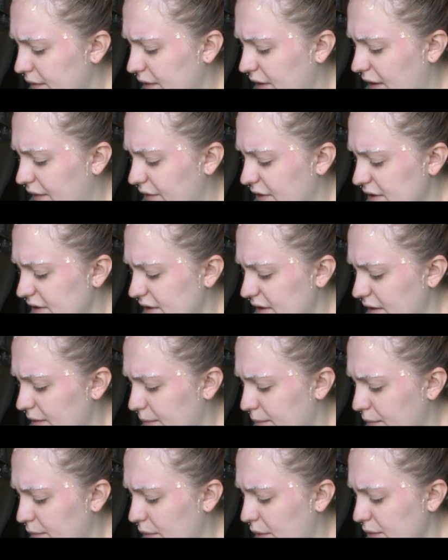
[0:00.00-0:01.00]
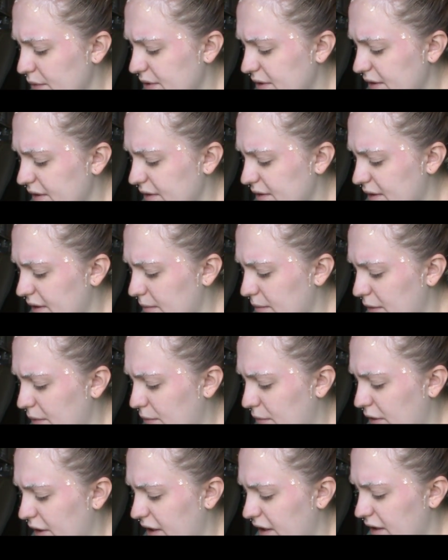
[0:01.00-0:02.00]
Obviously, mostly is going to be
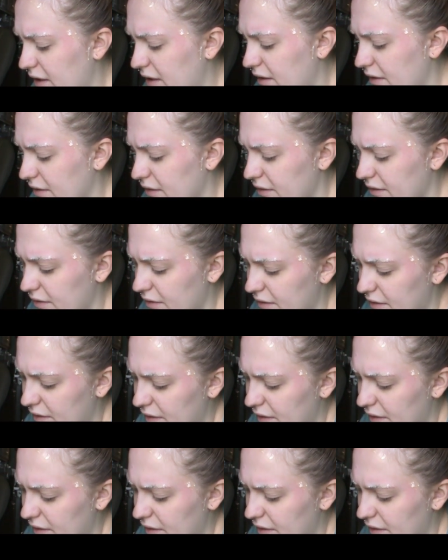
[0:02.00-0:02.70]
white here.